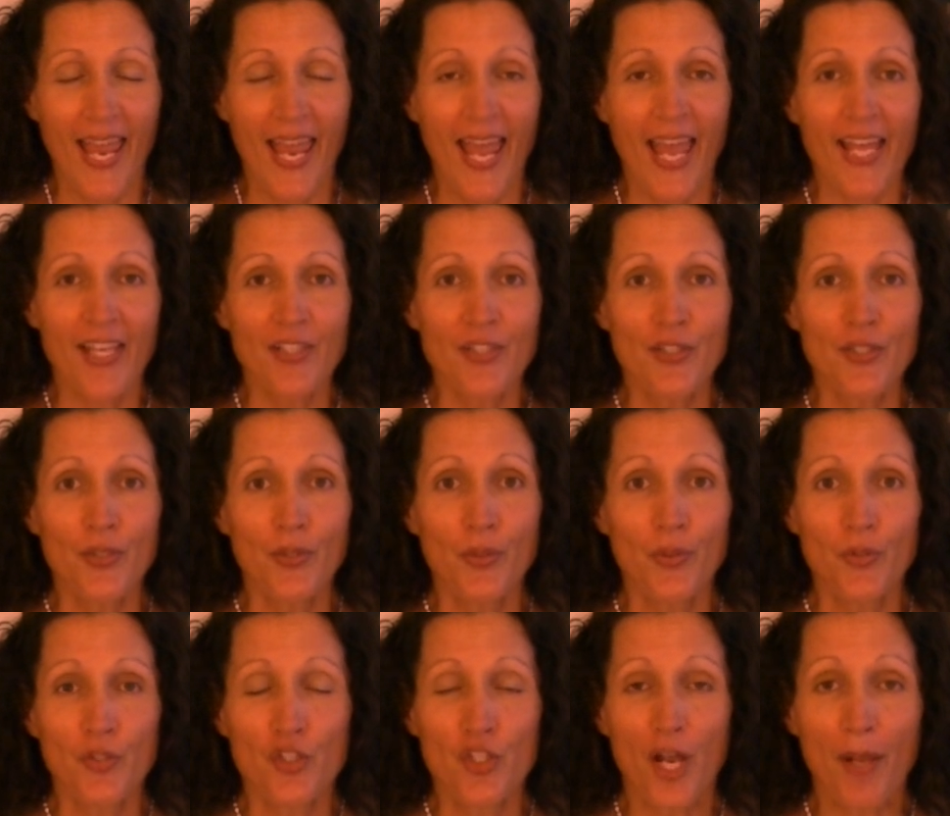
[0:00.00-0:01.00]
and
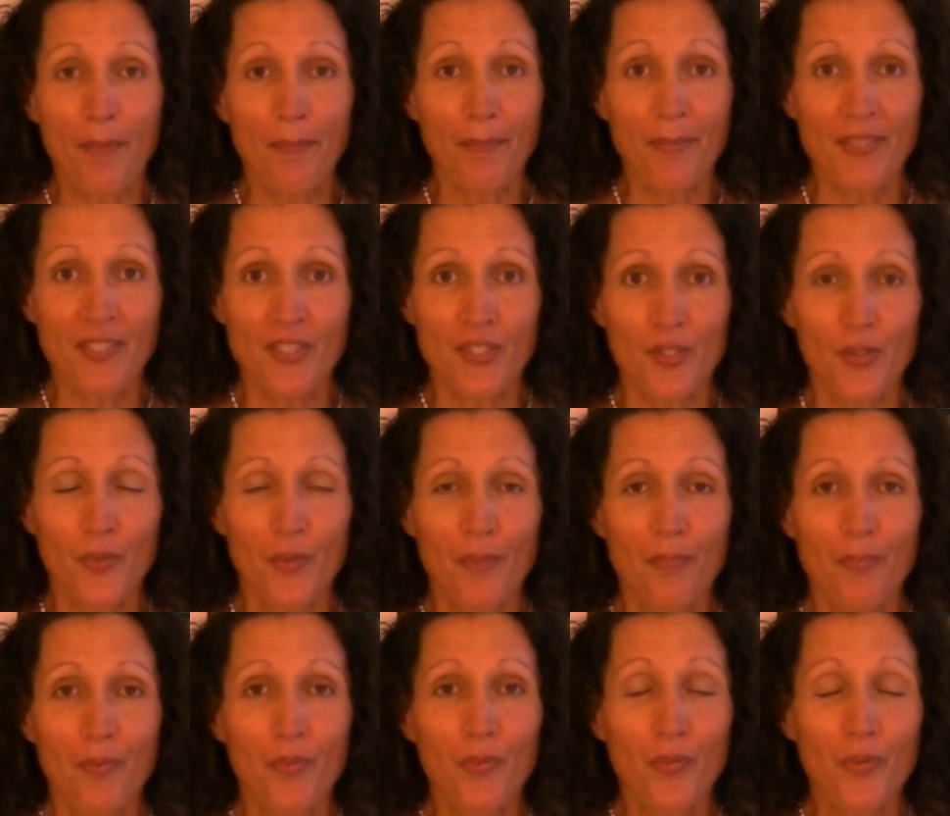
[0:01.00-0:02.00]
you jump into a
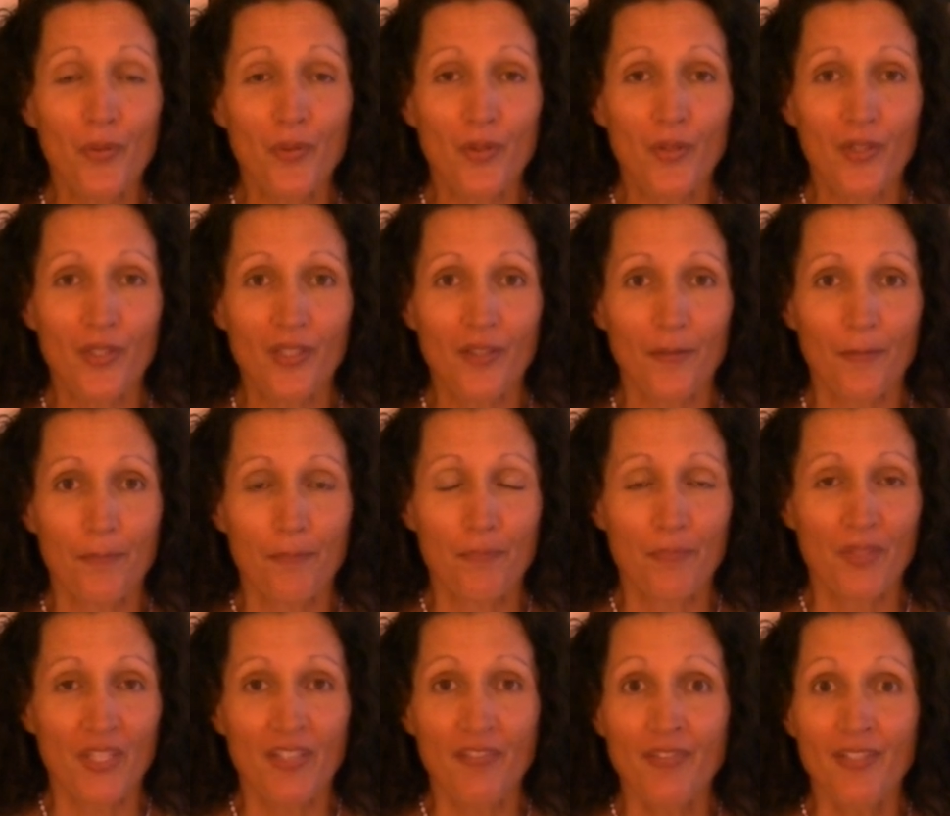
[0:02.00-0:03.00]
pool,
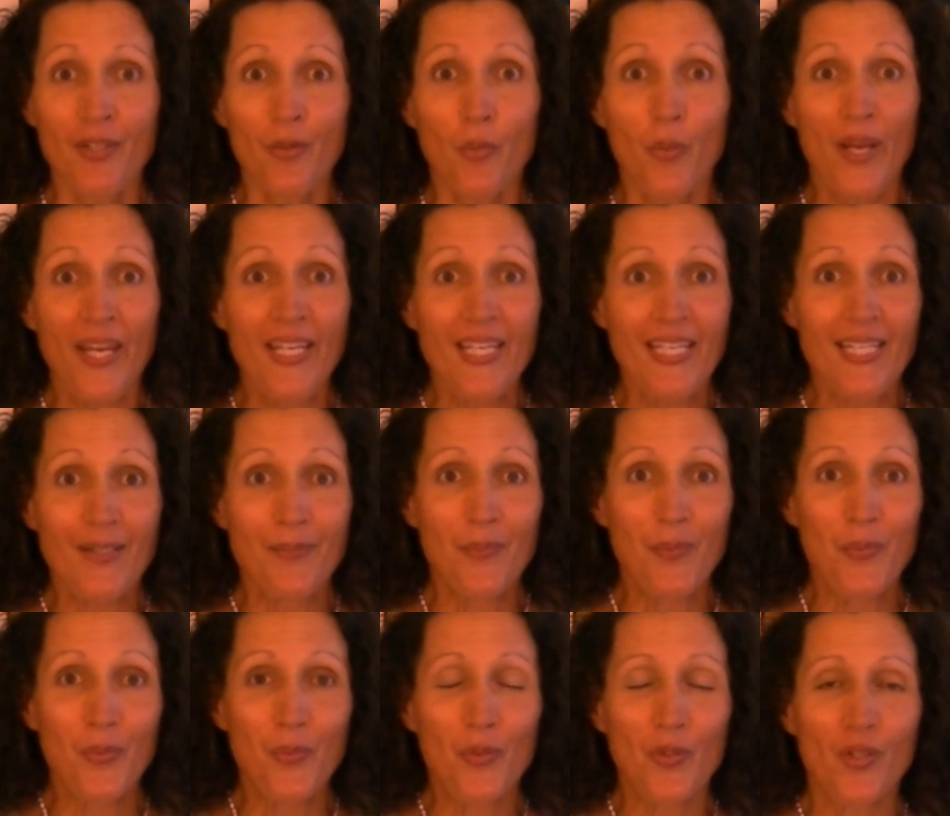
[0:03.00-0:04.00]
even a wading
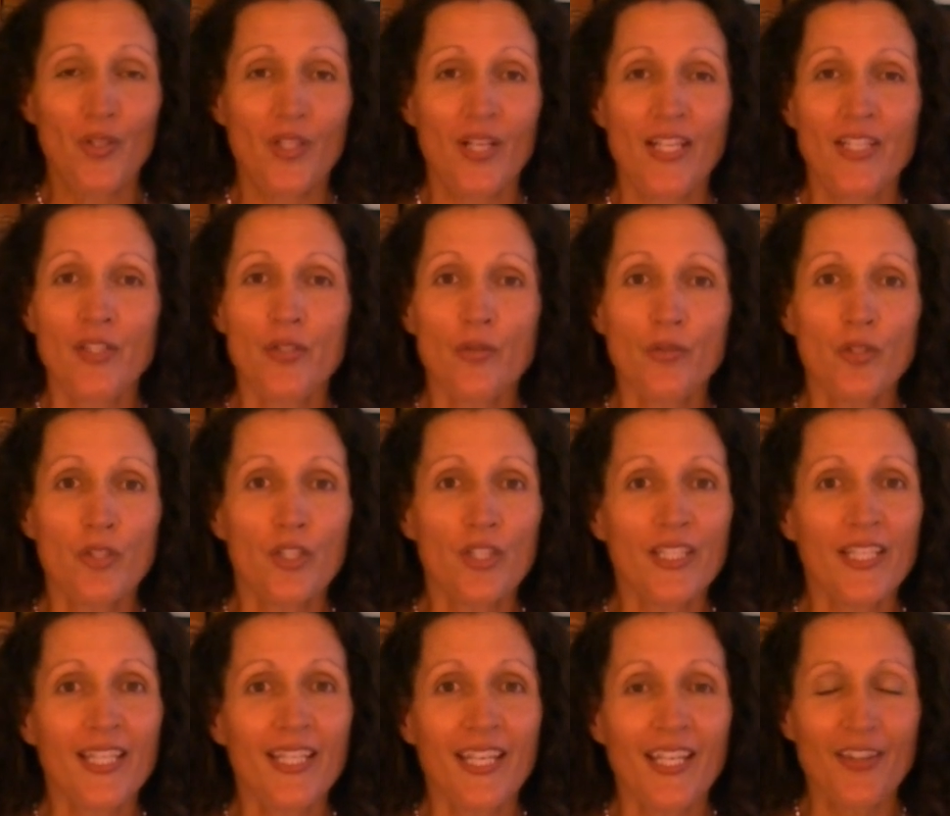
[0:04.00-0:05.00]
pool, and you're
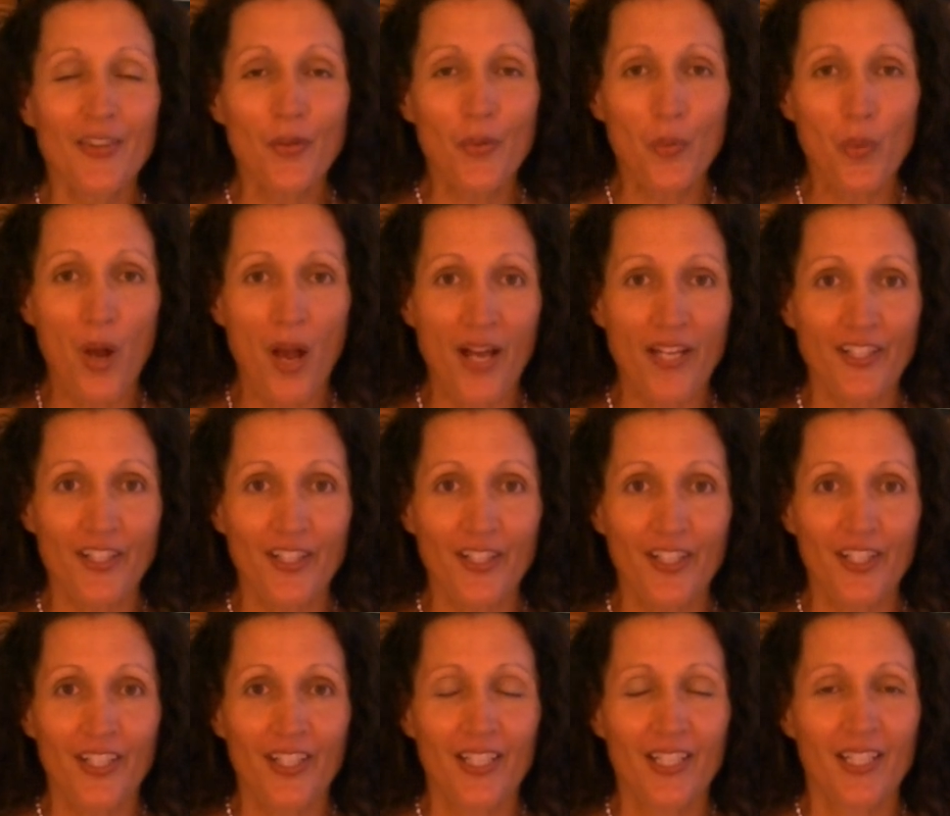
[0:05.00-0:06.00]
looking at the
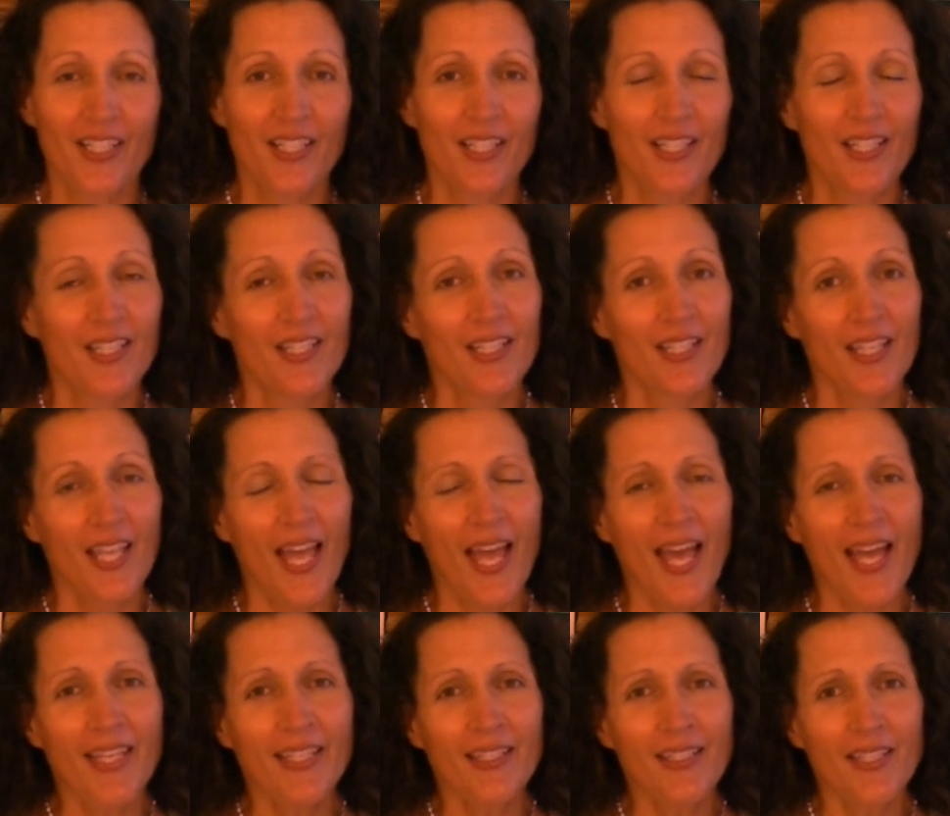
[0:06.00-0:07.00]
water
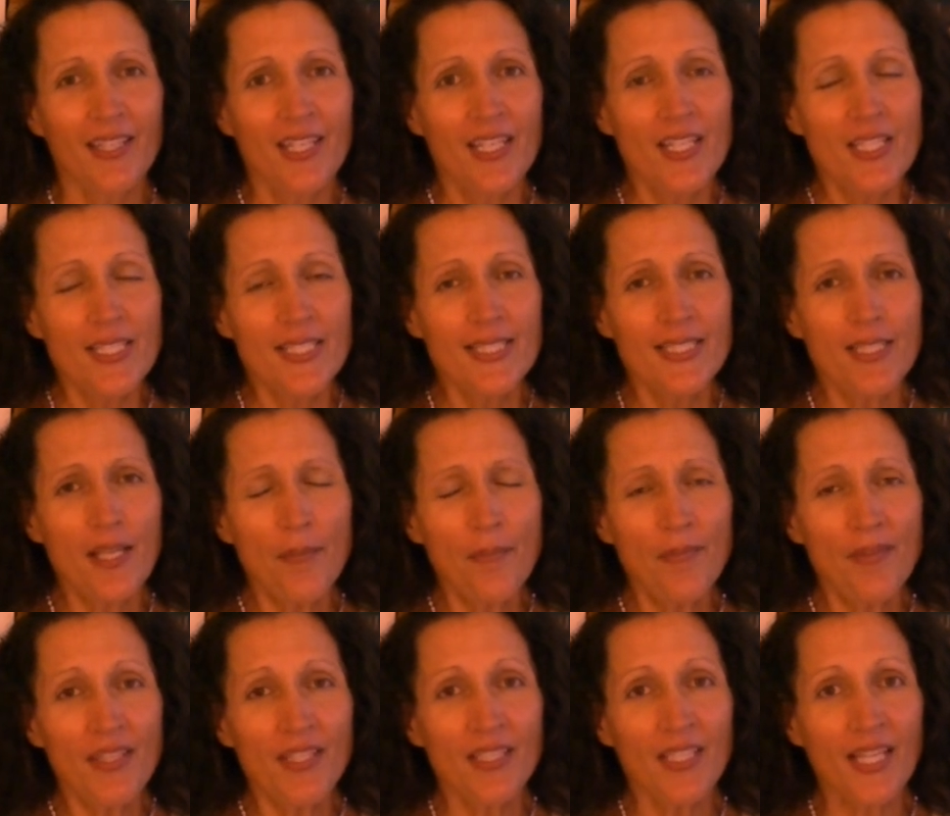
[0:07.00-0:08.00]
and
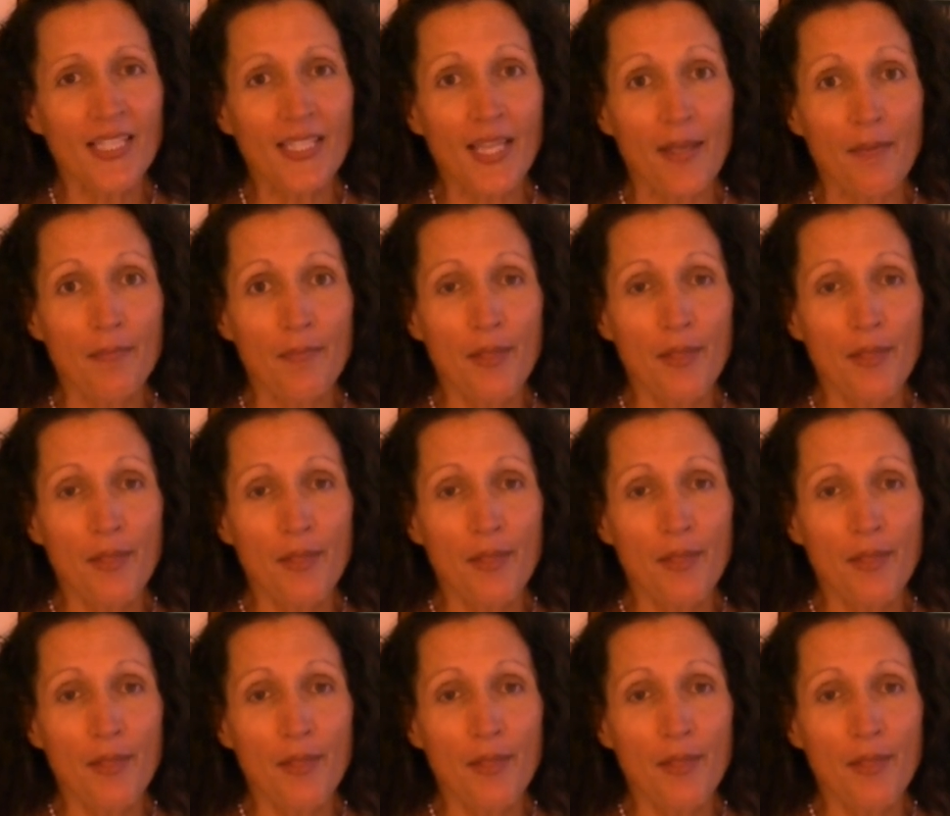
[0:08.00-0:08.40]
something like that.